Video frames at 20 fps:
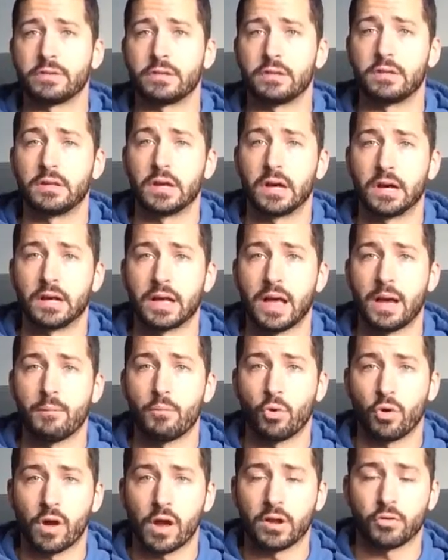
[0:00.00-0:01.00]
He got
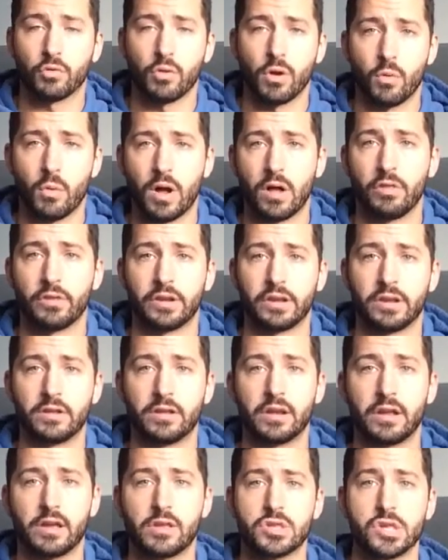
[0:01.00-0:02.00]
more out of Crowell than he
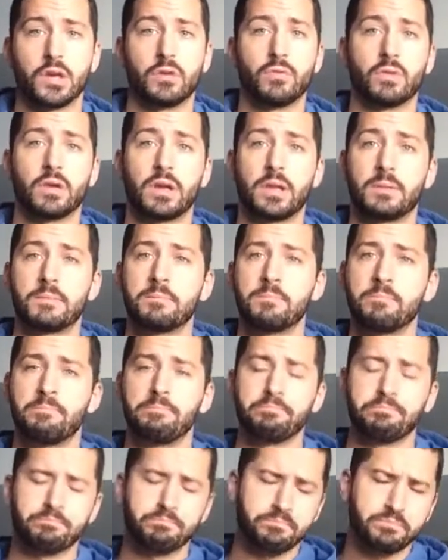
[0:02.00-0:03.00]
did AJ Green.
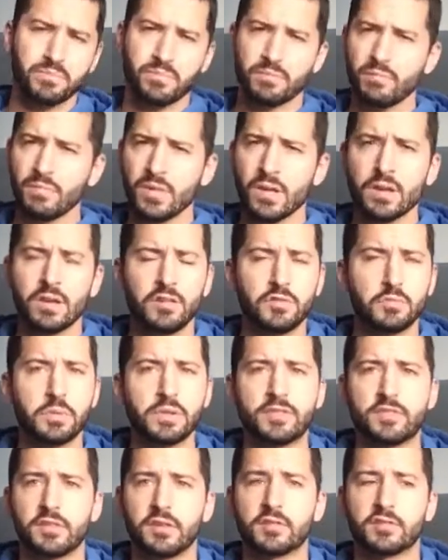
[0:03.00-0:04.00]
He's
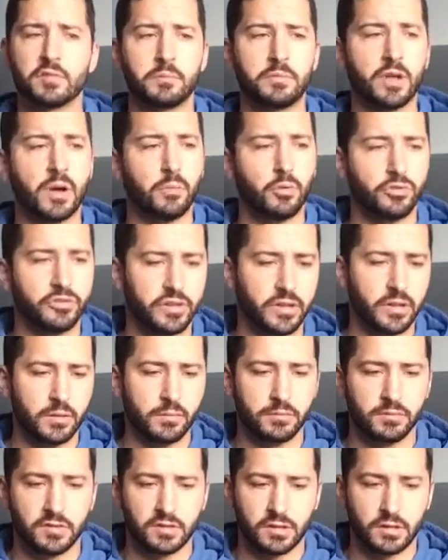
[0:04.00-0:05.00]
been seeing some double
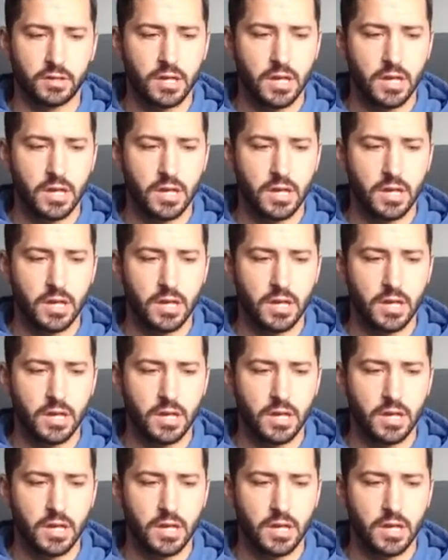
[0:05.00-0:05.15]
teams,